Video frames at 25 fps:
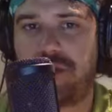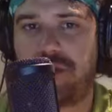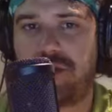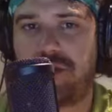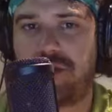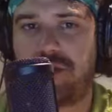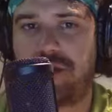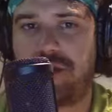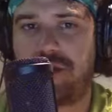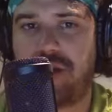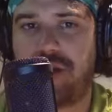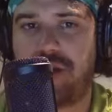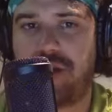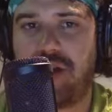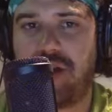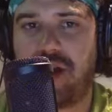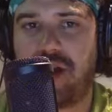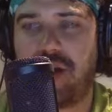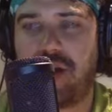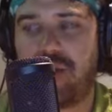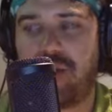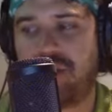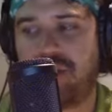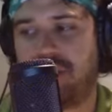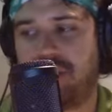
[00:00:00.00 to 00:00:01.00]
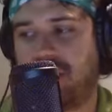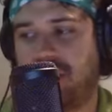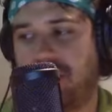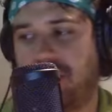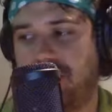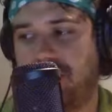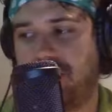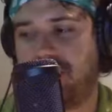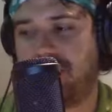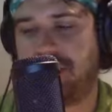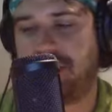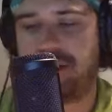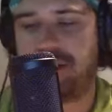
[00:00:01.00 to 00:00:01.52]
the trailer, I was
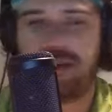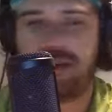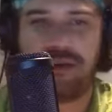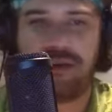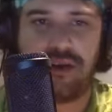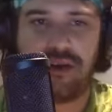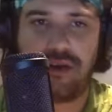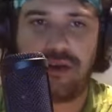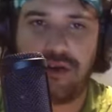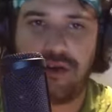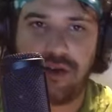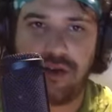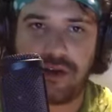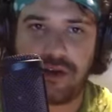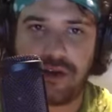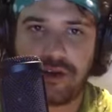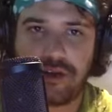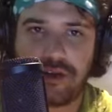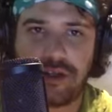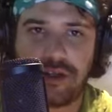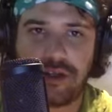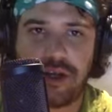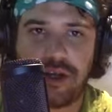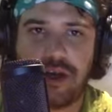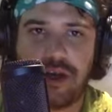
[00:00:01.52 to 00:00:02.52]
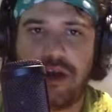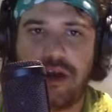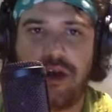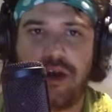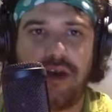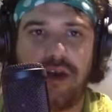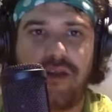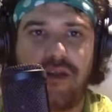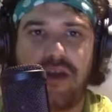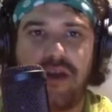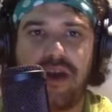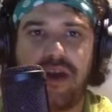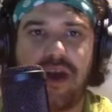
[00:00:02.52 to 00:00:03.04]
instantly hooked.
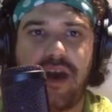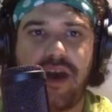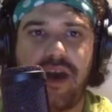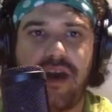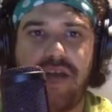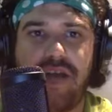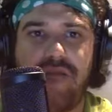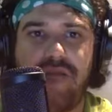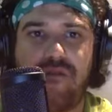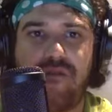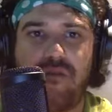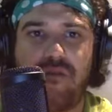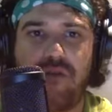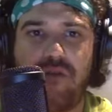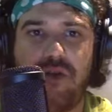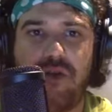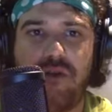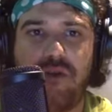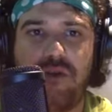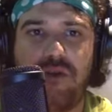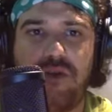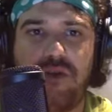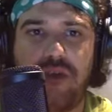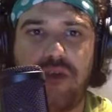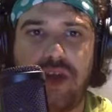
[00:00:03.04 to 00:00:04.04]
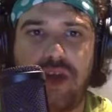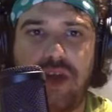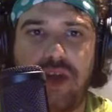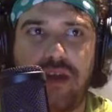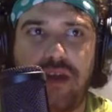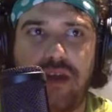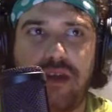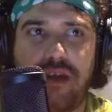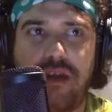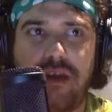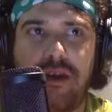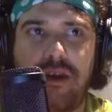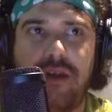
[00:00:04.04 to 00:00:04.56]
They have
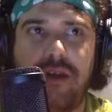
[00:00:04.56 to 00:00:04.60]
roguelite